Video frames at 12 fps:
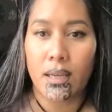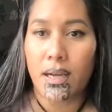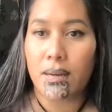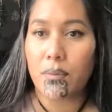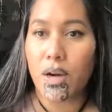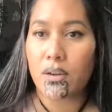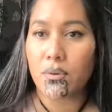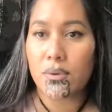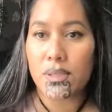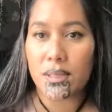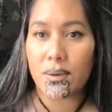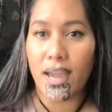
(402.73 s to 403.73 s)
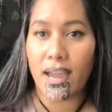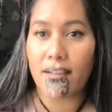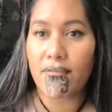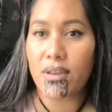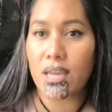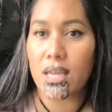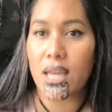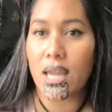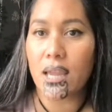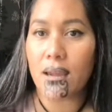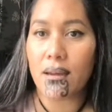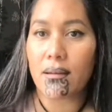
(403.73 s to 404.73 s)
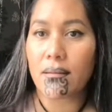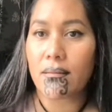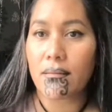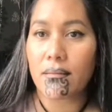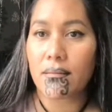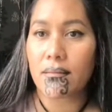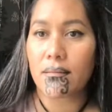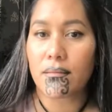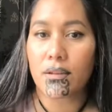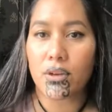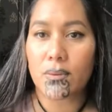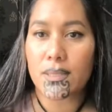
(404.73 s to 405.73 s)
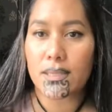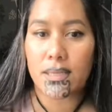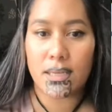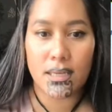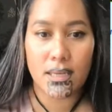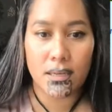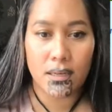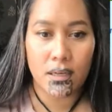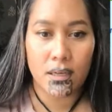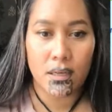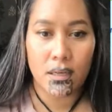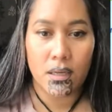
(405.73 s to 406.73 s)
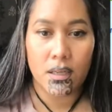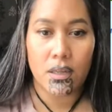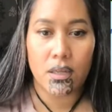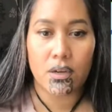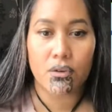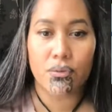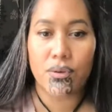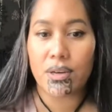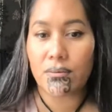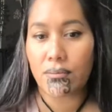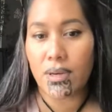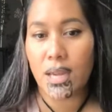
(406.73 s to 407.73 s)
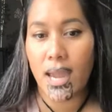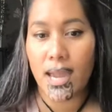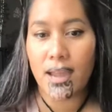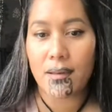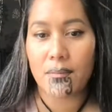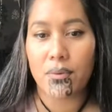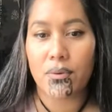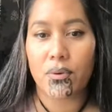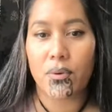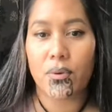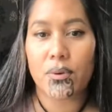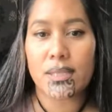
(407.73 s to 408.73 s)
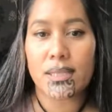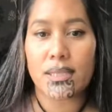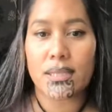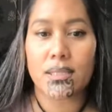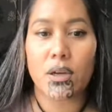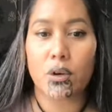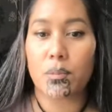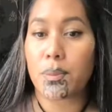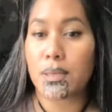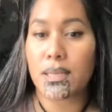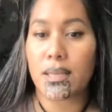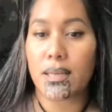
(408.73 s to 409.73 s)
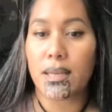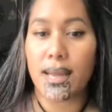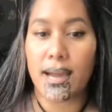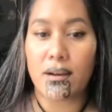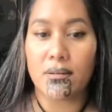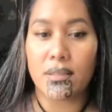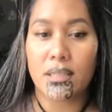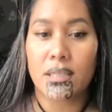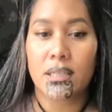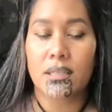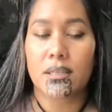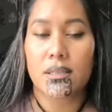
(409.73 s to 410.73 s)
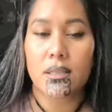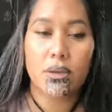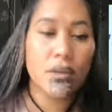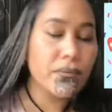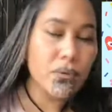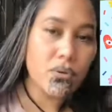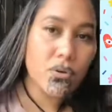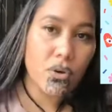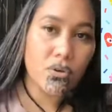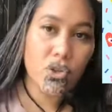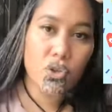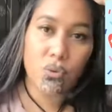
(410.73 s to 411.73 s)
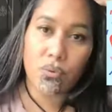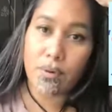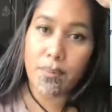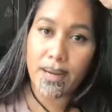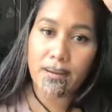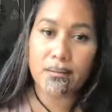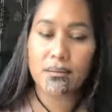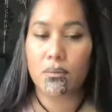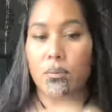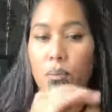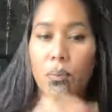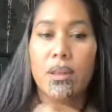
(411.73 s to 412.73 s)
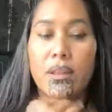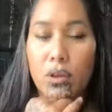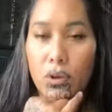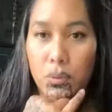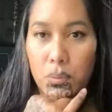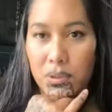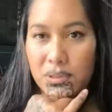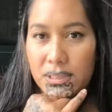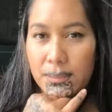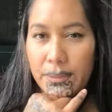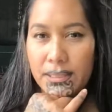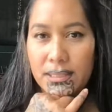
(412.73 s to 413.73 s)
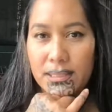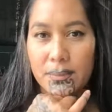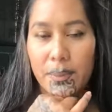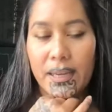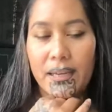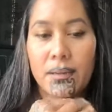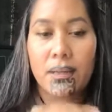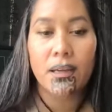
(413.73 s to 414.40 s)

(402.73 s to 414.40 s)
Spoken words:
I also have in here, you'll see the credit rehab course is open now. So if you're not sure about whether you want to participate,